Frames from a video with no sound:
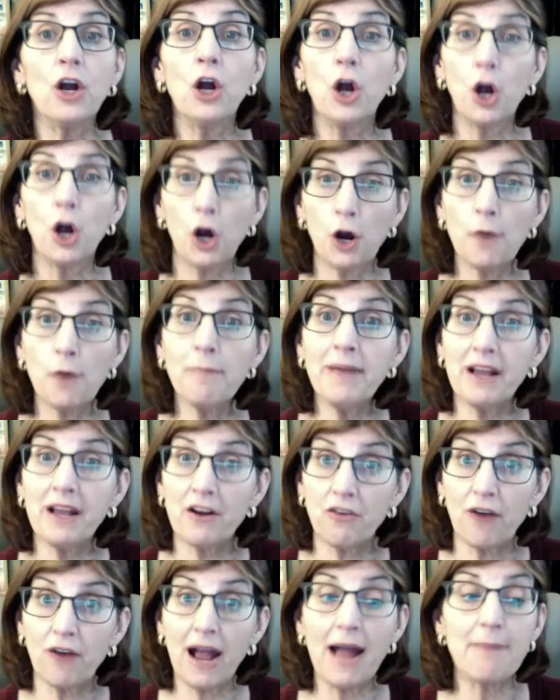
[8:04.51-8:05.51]
Hermit
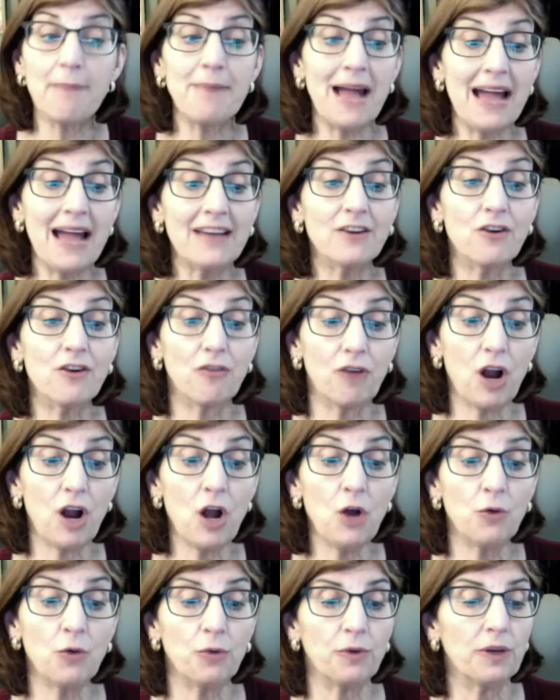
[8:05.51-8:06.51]
Crab had
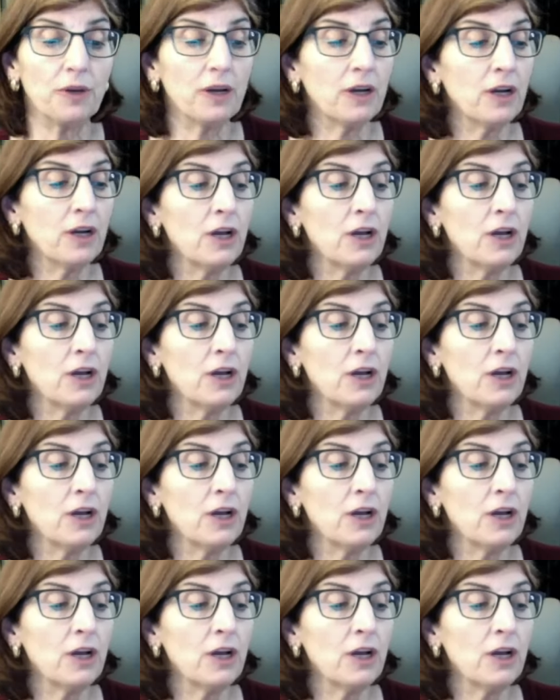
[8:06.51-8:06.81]
grown.